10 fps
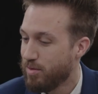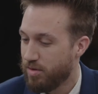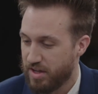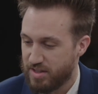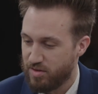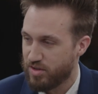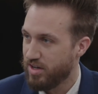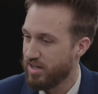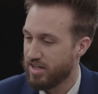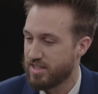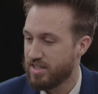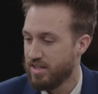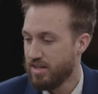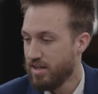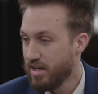Well, thanks for joining yeah, us. Yeah, thanks.
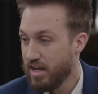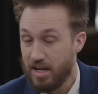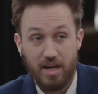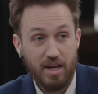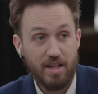Thanks for having me.